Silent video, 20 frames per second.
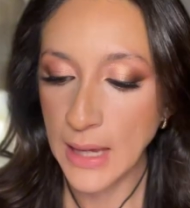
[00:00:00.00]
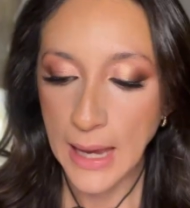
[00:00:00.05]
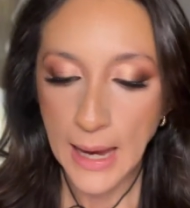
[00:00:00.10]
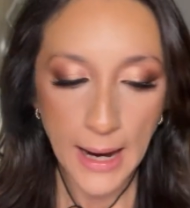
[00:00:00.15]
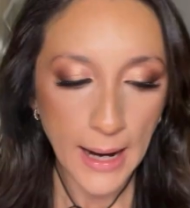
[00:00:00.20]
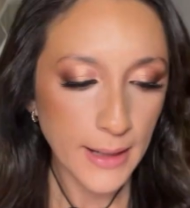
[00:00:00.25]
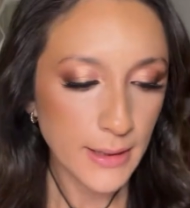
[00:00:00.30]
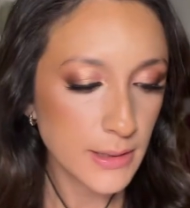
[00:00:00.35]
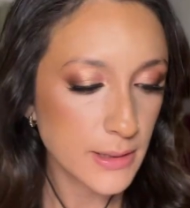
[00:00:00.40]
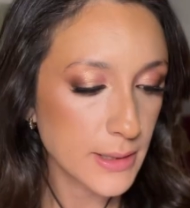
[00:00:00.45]

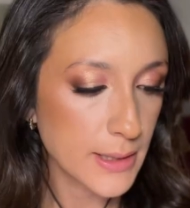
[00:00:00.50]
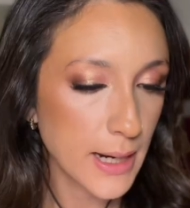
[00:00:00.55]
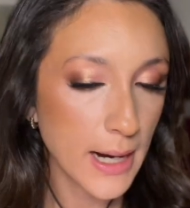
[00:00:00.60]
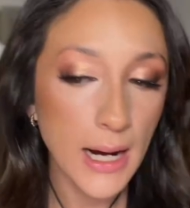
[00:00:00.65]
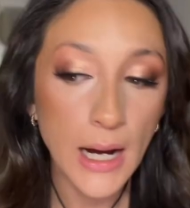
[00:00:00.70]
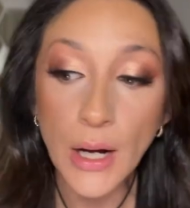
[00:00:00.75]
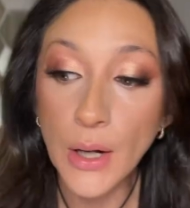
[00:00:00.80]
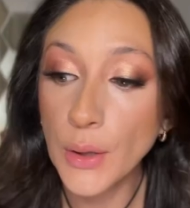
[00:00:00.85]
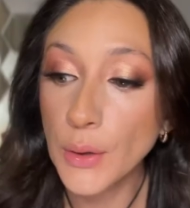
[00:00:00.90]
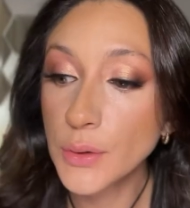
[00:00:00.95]
And
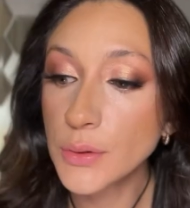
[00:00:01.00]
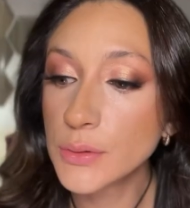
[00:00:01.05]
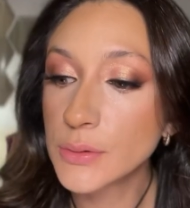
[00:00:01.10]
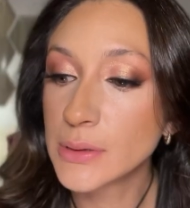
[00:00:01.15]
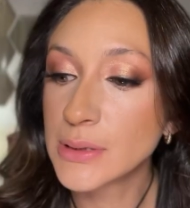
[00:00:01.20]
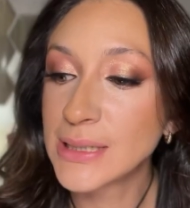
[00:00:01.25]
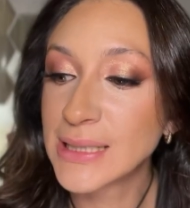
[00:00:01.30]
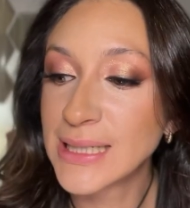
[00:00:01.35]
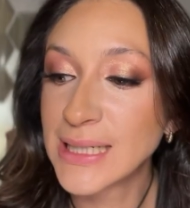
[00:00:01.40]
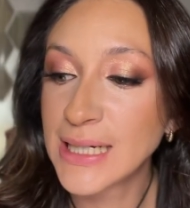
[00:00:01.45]
now
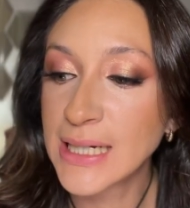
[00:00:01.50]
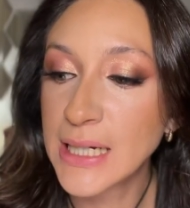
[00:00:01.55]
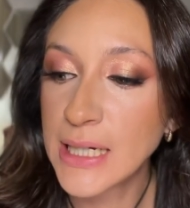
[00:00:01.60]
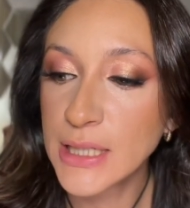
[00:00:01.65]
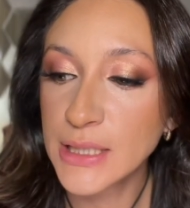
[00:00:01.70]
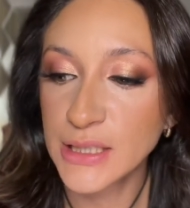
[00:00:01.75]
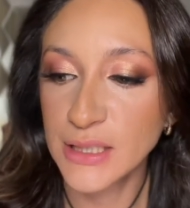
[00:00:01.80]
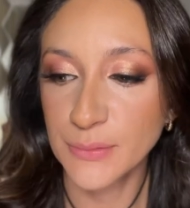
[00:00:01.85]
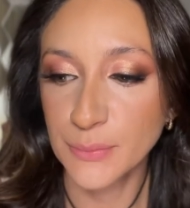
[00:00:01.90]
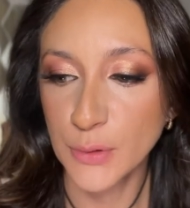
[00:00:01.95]

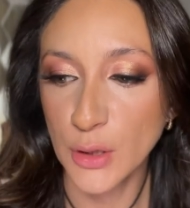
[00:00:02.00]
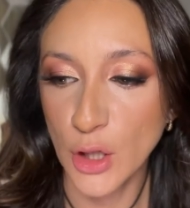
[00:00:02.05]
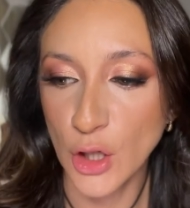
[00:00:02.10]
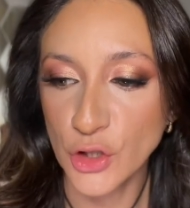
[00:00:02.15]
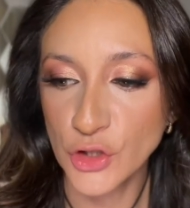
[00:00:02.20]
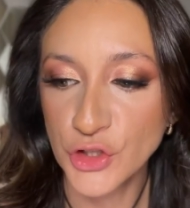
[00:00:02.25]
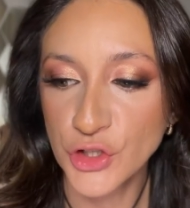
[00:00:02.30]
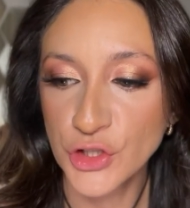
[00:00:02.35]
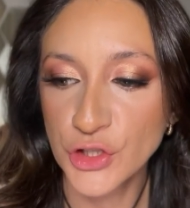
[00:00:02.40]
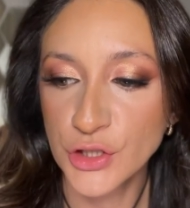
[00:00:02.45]
the blush.
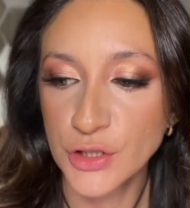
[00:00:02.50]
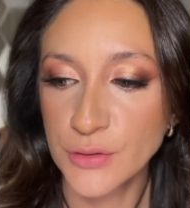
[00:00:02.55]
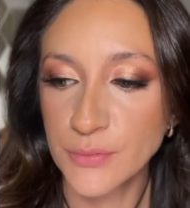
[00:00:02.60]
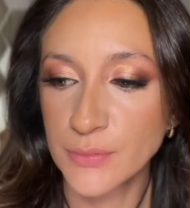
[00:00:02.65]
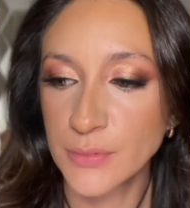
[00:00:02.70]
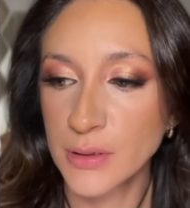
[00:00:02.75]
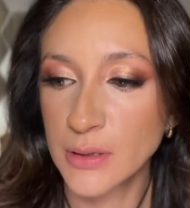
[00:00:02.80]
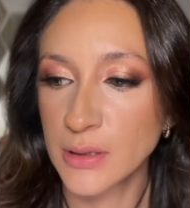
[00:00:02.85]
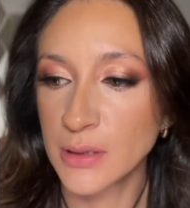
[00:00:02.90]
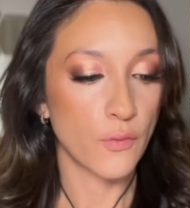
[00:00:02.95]

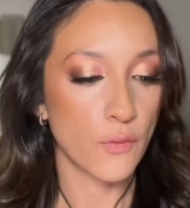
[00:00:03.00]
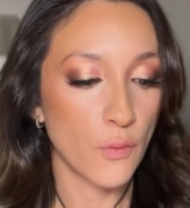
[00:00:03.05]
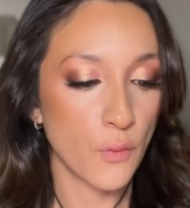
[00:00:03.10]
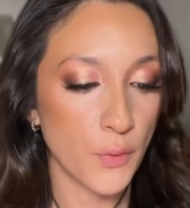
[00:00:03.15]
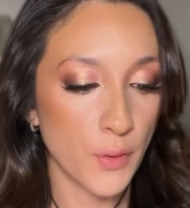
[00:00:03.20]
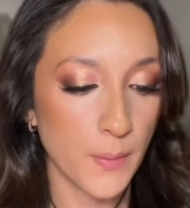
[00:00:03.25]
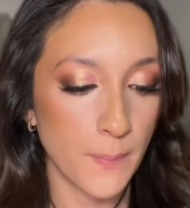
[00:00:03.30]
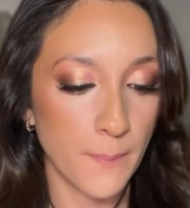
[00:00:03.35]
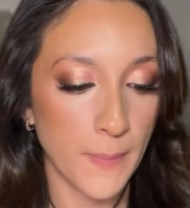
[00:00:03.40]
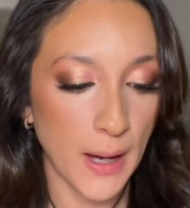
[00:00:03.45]

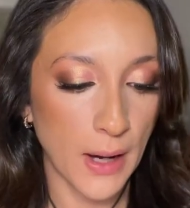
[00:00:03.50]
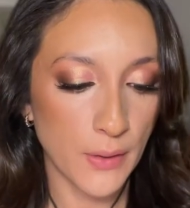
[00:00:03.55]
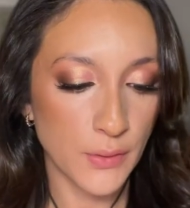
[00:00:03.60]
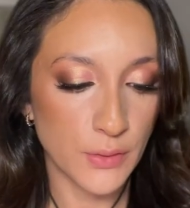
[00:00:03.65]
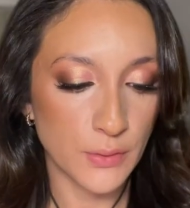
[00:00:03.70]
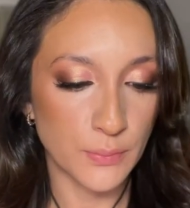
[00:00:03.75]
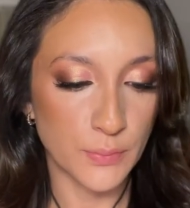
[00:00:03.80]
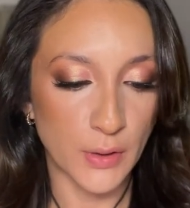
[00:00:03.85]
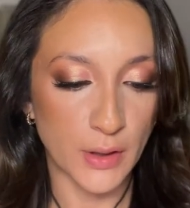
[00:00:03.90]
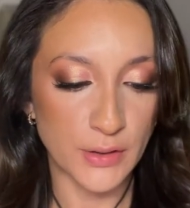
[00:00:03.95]
For powder
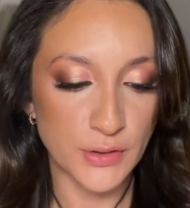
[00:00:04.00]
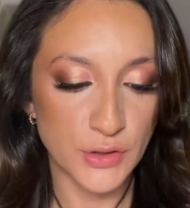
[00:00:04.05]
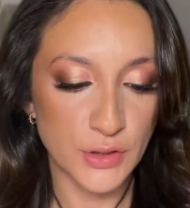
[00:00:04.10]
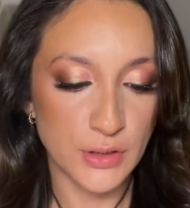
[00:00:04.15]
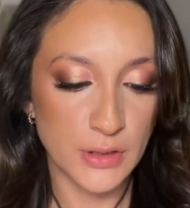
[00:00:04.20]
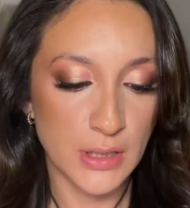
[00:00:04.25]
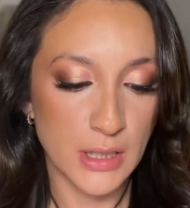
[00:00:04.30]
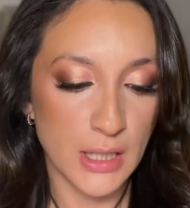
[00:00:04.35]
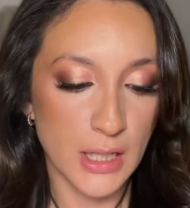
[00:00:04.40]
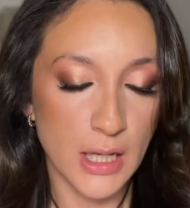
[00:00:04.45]
blush,
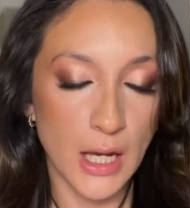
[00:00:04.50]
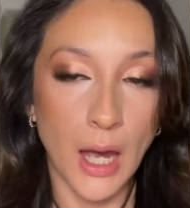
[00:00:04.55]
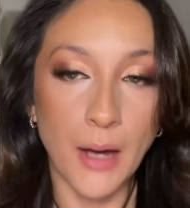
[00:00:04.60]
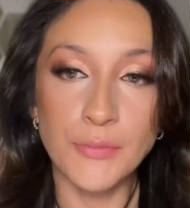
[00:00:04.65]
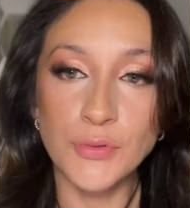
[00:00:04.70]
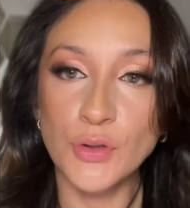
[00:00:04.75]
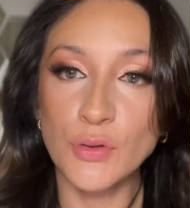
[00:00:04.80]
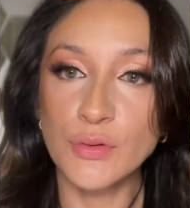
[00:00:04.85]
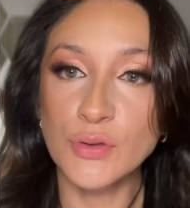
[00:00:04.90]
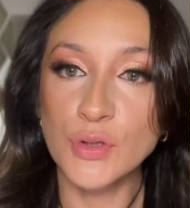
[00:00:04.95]
I'm
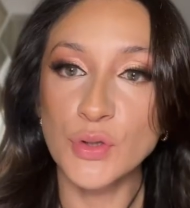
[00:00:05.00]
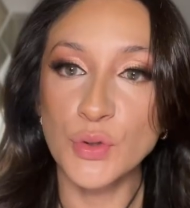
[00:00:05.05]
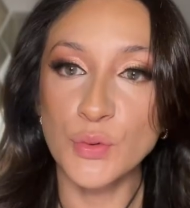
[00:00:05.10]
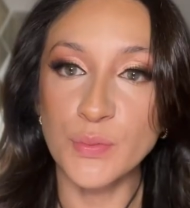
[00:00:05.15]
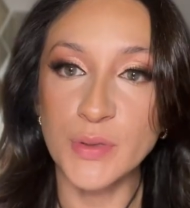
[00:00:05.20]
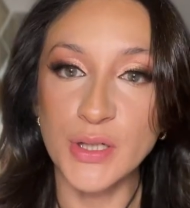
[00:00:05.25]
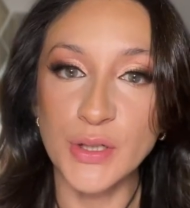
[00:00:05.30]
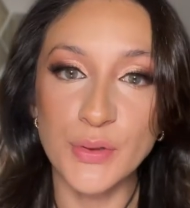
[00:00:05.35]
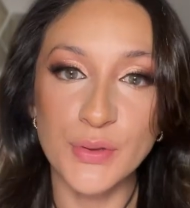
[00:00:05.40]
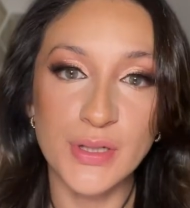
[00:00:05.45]
going to be
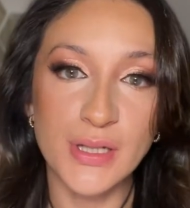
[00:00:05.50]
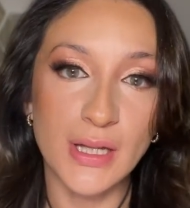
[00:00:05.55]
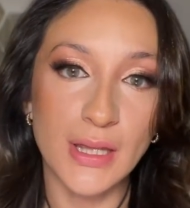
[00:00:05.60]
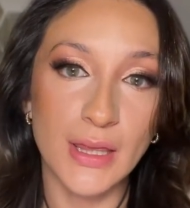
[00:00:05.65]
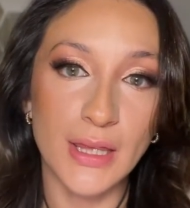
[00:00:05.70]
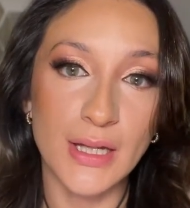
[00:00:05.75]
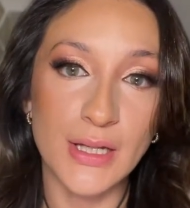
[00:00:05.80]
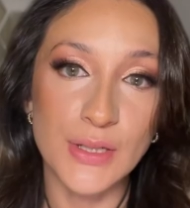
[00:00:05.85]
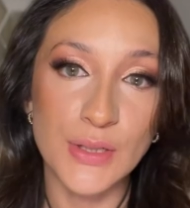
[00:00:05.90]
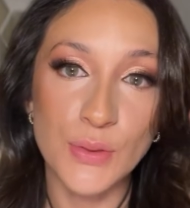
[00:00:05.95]
using
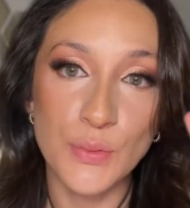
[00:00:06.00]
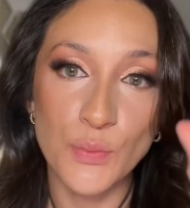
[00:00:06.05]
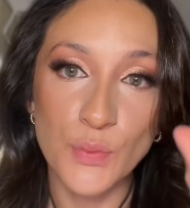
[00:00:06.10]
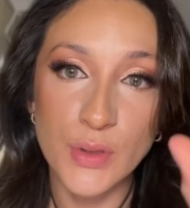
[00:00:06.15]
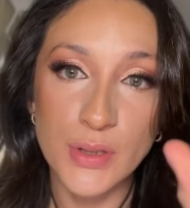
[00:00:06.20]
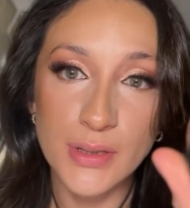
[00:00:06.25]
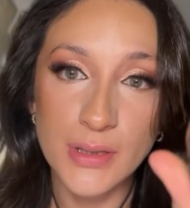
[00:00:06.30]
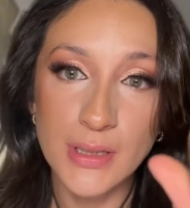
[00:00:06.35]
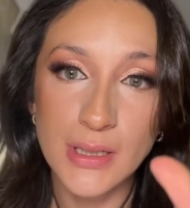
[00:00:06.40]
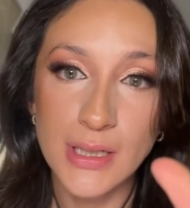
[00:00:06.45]
this one.
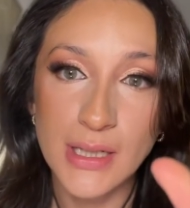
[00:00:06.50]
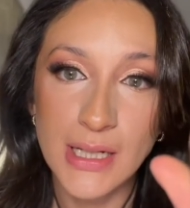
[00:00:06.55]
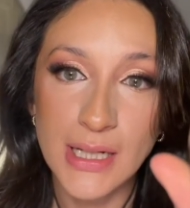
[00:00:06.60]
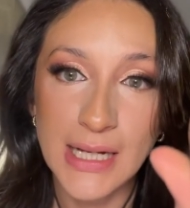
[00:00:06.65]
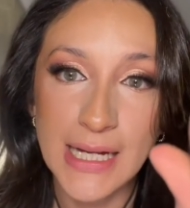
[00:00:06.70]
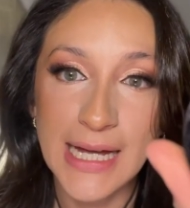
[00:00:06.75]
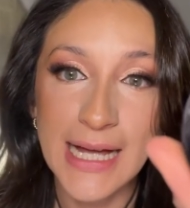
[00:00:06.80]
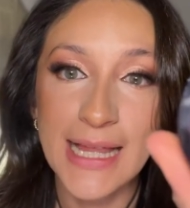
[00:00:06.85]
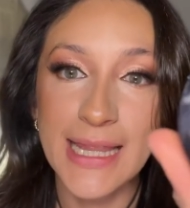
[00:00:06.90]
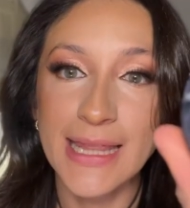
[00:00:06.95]

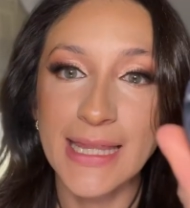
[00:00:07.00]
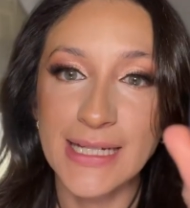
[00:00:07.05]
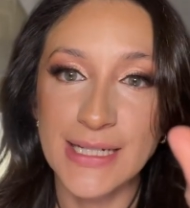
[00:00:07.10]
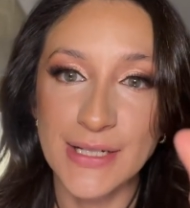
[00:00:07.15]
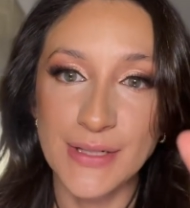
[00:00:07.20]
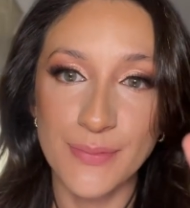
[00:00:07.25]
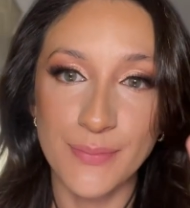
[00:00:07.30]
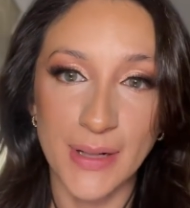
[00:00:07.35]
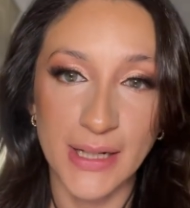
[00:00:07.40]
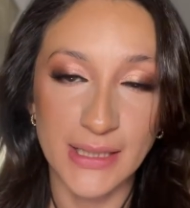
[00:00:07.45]
This is
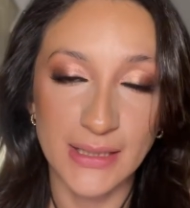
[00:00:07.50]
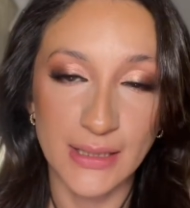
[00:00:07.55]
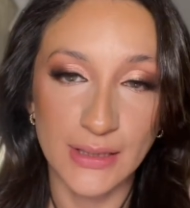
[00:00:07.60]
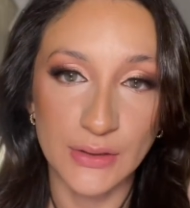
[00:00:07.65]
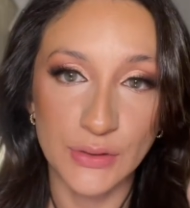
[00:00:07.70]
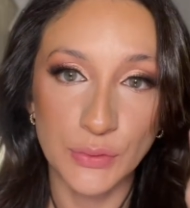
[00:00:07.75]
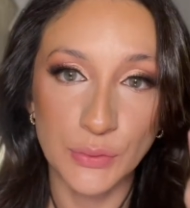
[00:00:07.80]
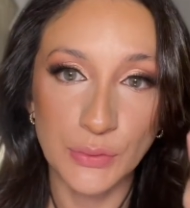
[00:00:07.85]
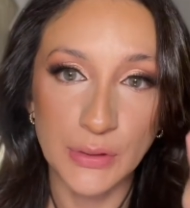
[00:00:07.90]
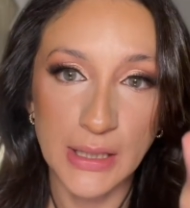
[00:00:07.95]
by
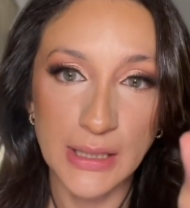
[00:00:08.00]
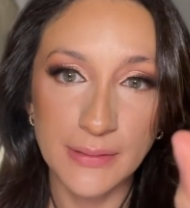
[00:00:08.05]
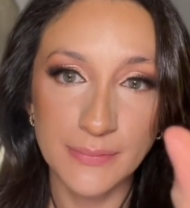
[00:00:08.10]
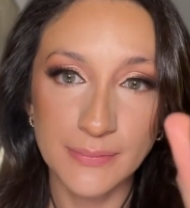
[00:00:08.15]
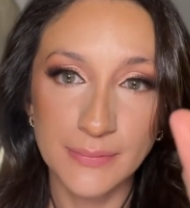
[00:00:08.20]
Natura.